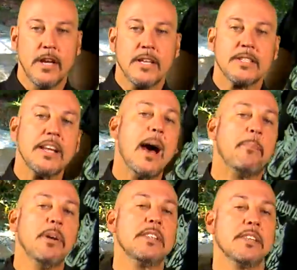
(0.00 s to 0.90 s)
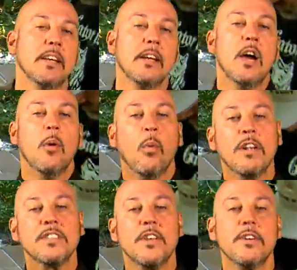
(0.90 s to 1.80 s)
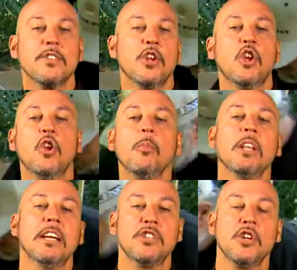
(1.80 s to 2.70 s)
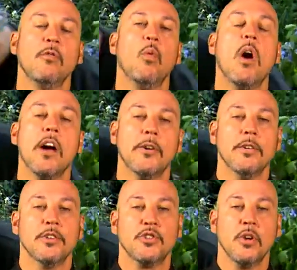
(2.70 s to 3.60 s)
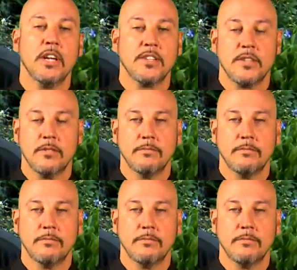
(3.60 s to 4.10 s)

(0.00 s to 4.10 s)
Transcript: Stop rinsing once there is an accumulation of water in the joints.